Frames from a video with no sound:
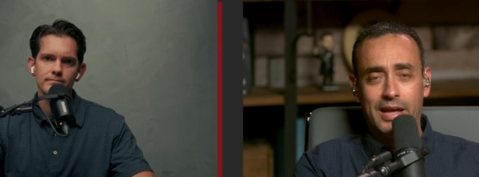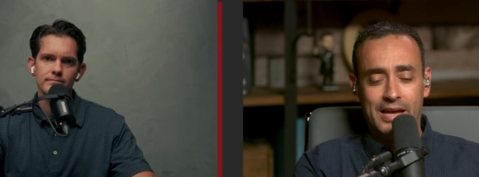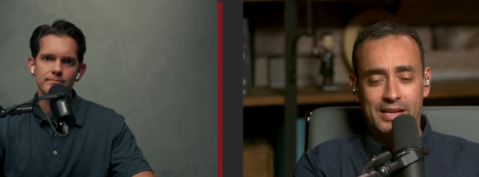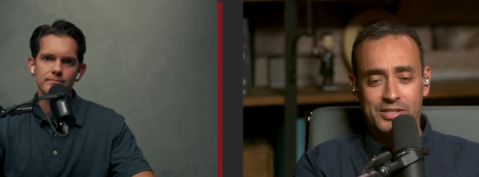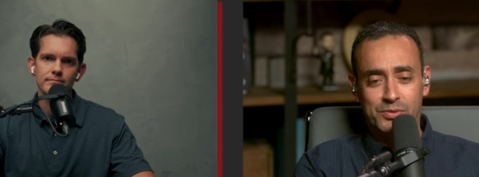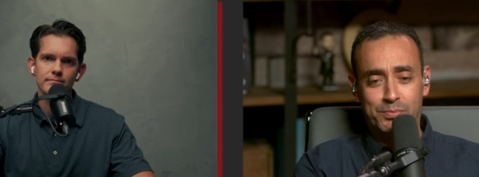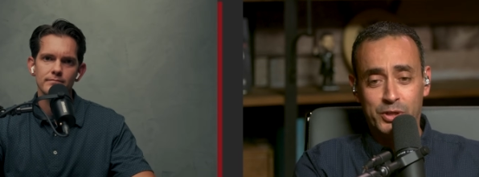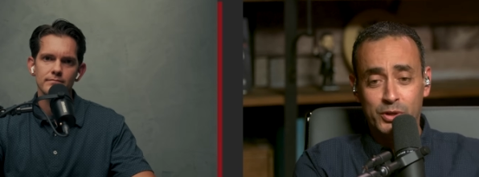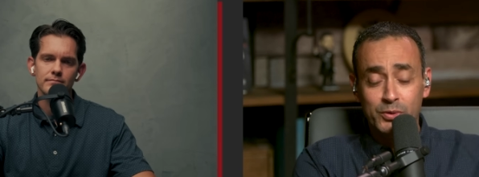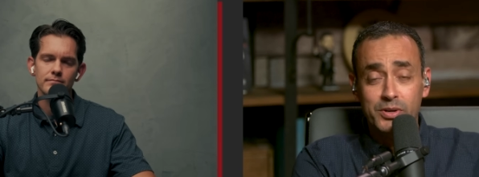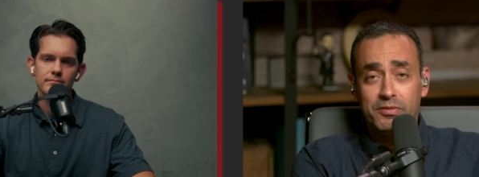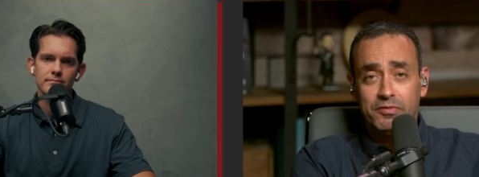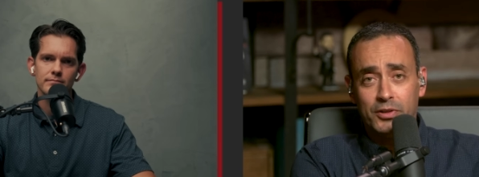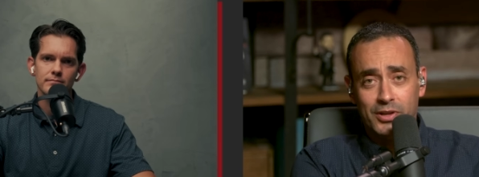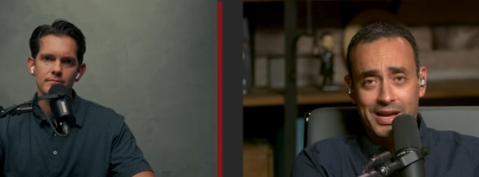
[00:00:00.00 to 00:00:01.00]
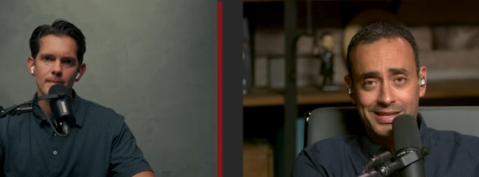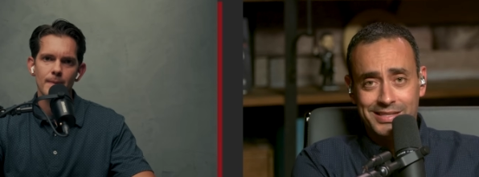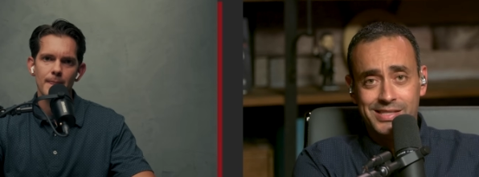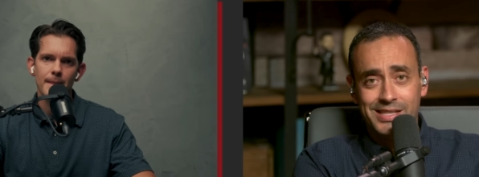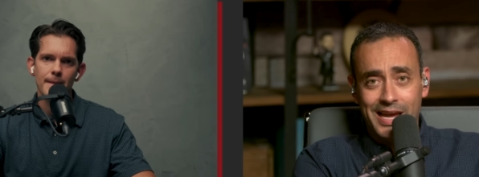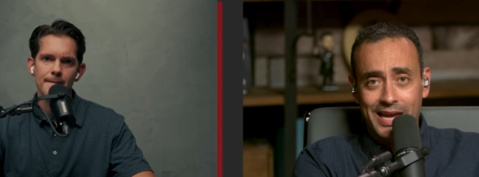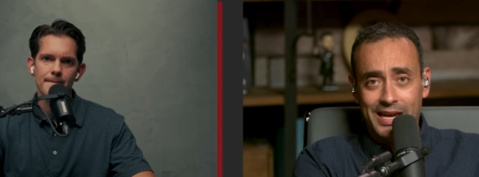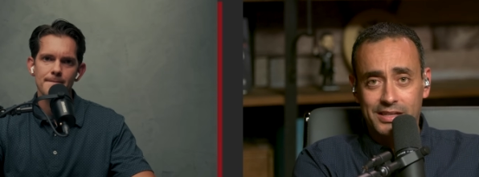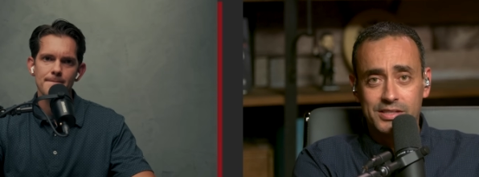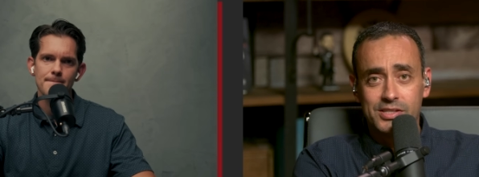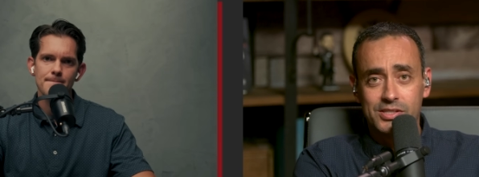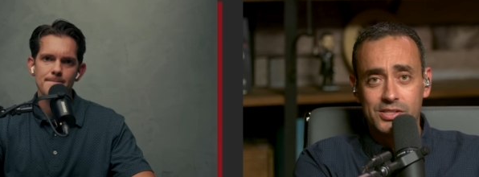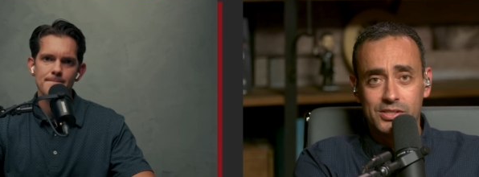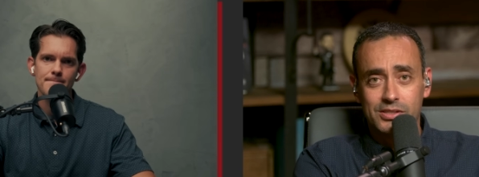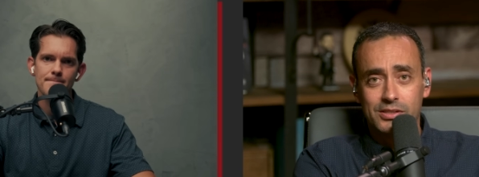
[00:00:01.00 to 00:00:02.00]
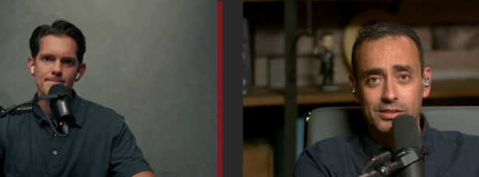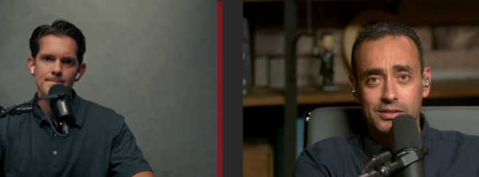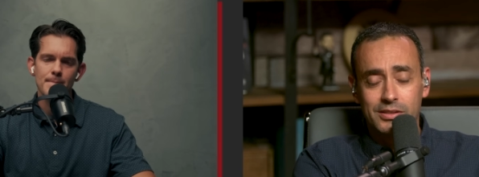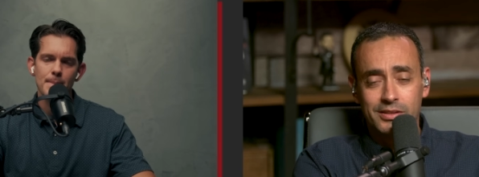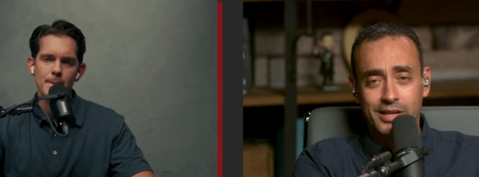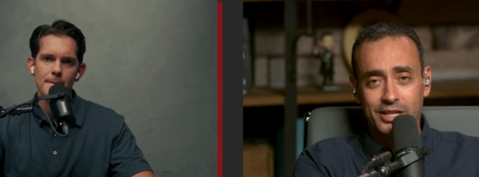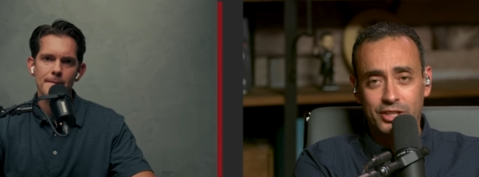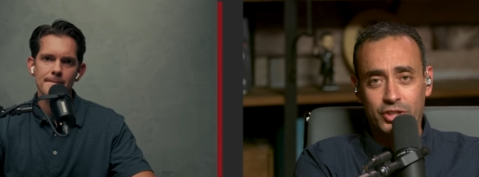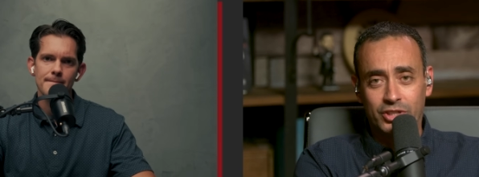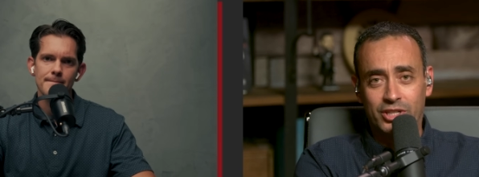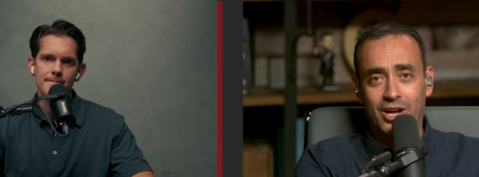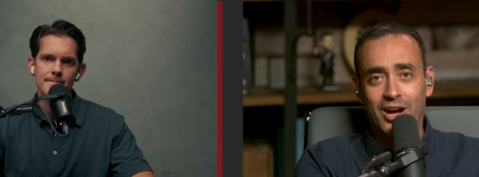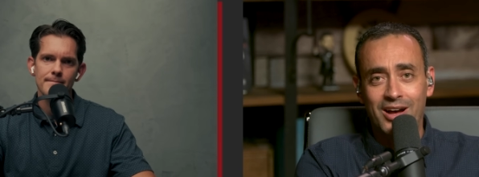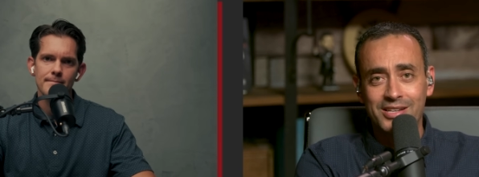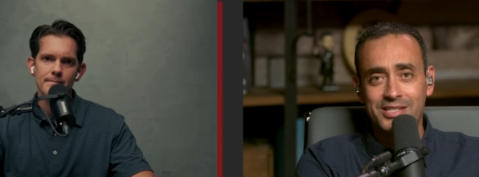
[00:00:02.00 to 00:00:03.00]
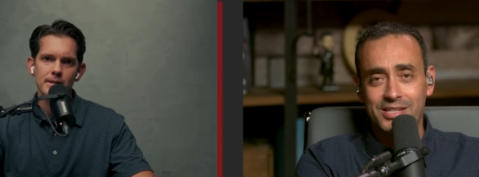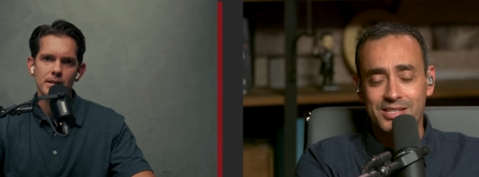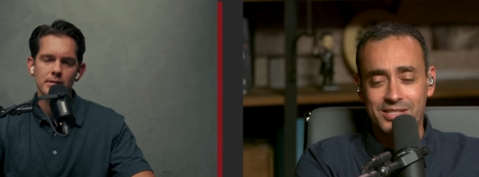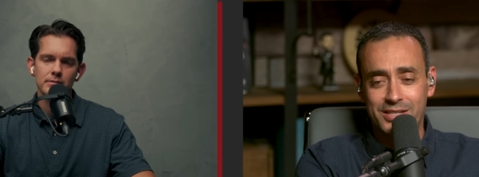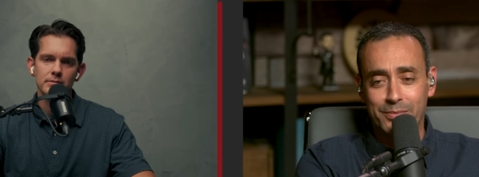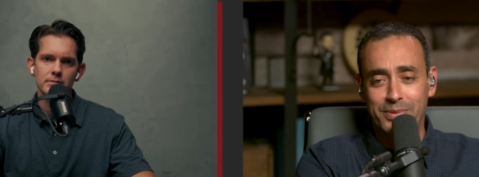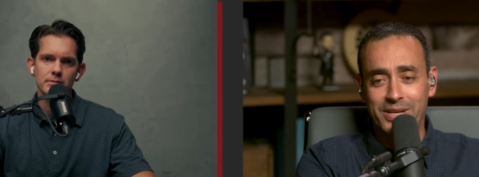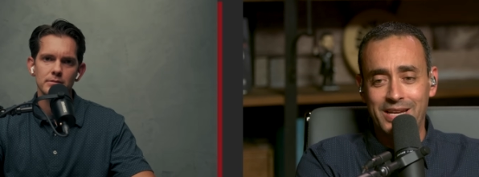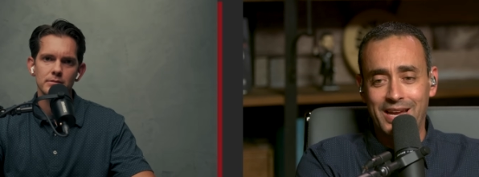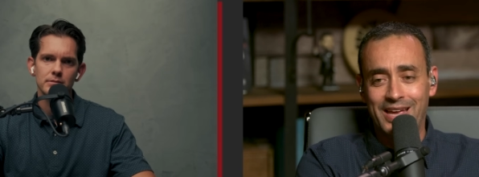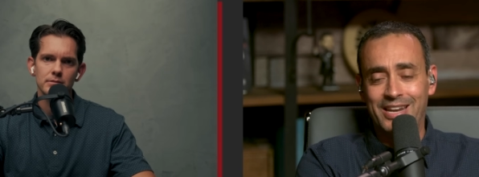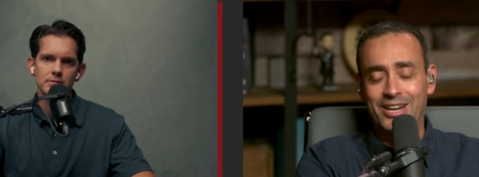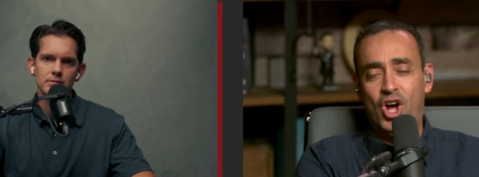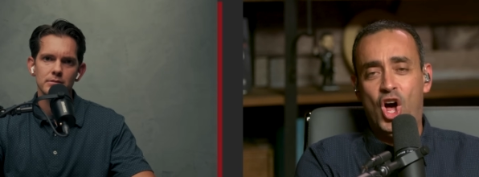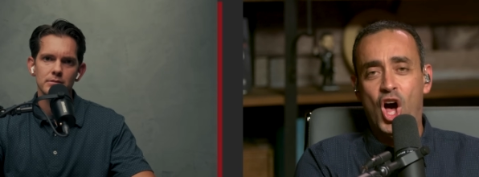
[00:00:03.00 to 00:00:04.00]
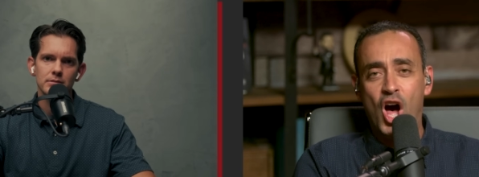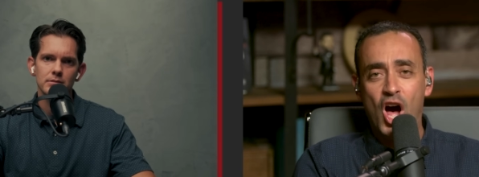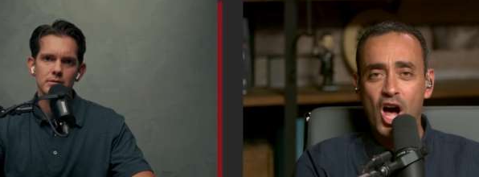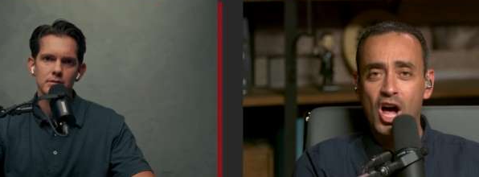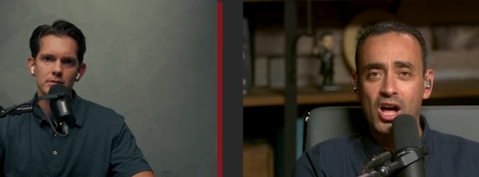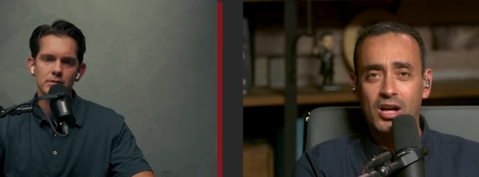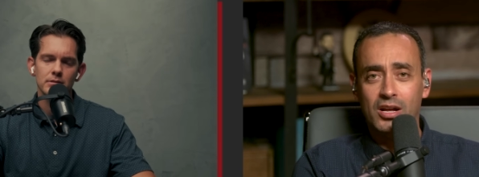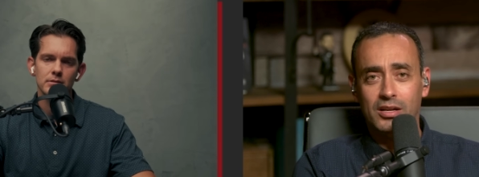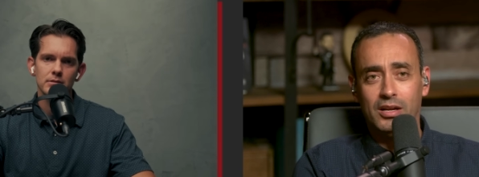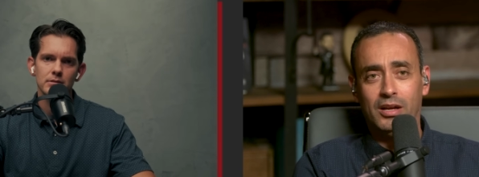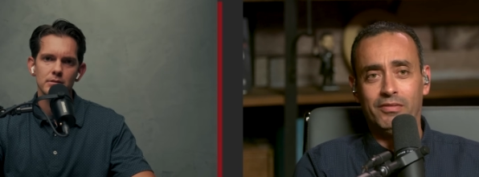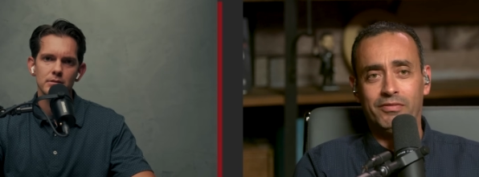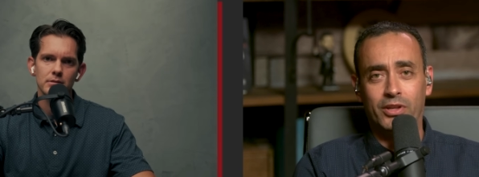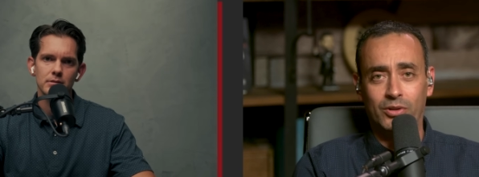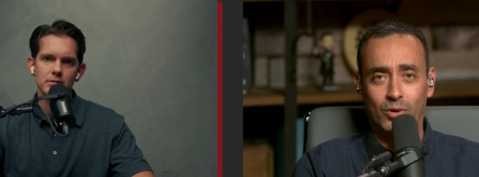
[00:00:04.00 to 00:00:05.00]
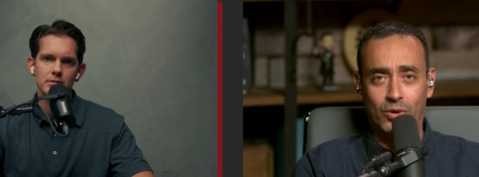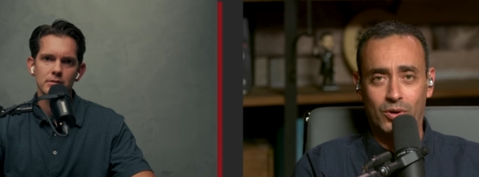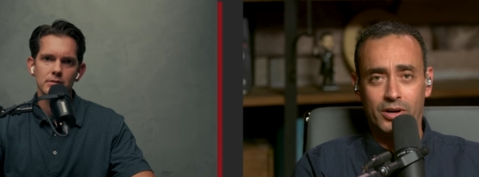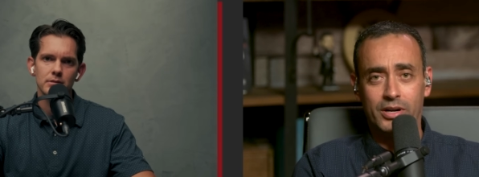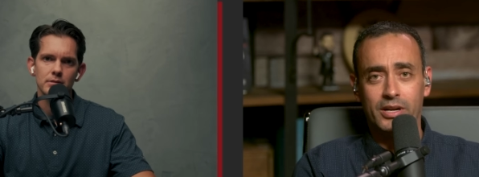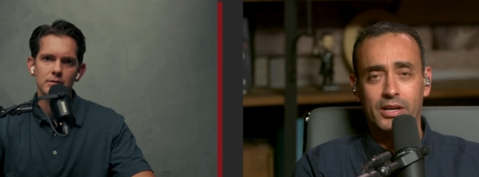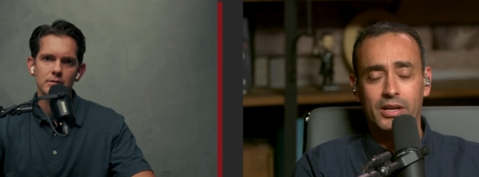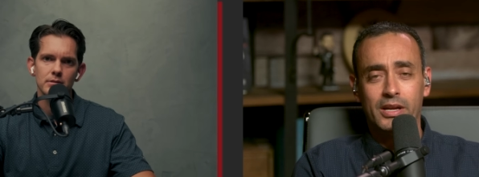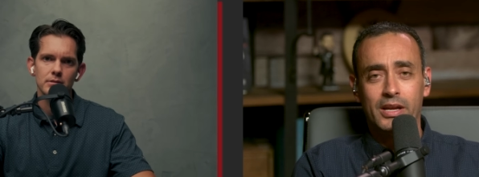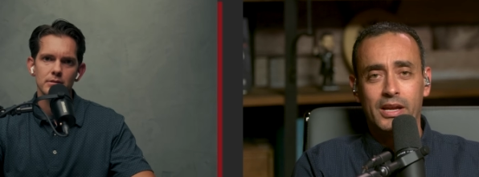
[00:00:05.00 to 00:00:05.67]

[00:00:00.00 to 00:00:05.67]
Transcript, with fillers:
Speaker 1: as beautiful as sex that should cause us to be in awe of the Lord.